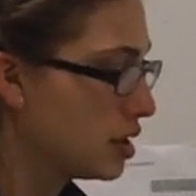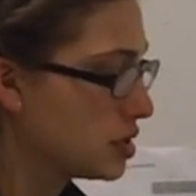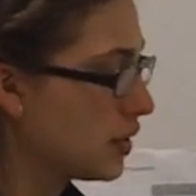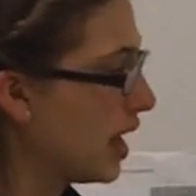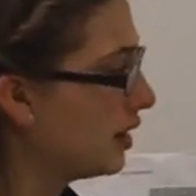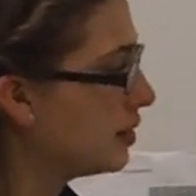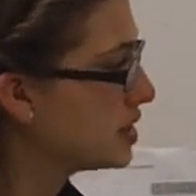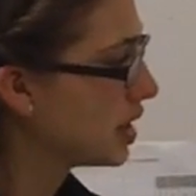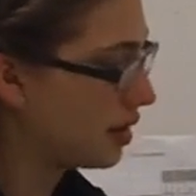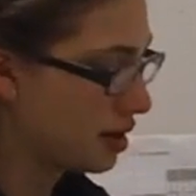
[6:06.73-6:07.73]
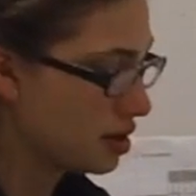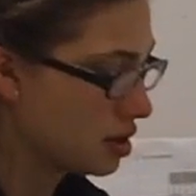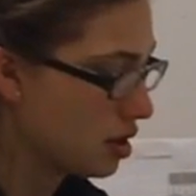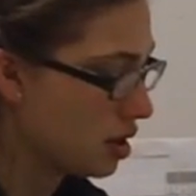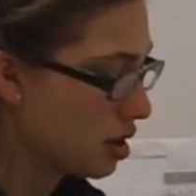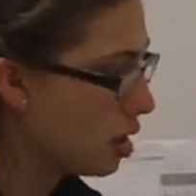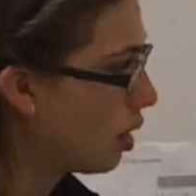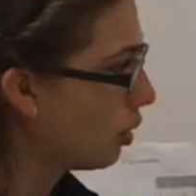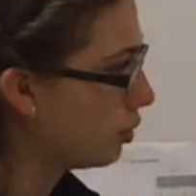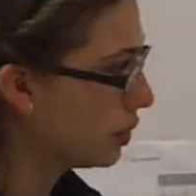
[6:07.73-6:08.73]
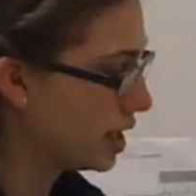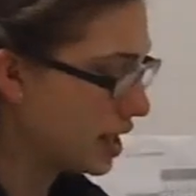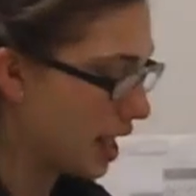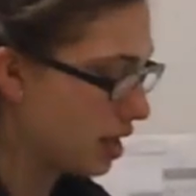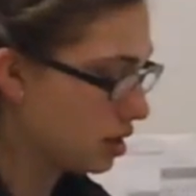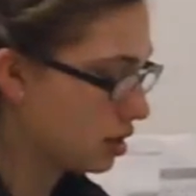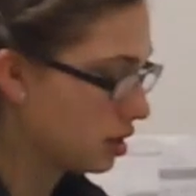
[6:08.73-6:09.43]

So we add them together, we get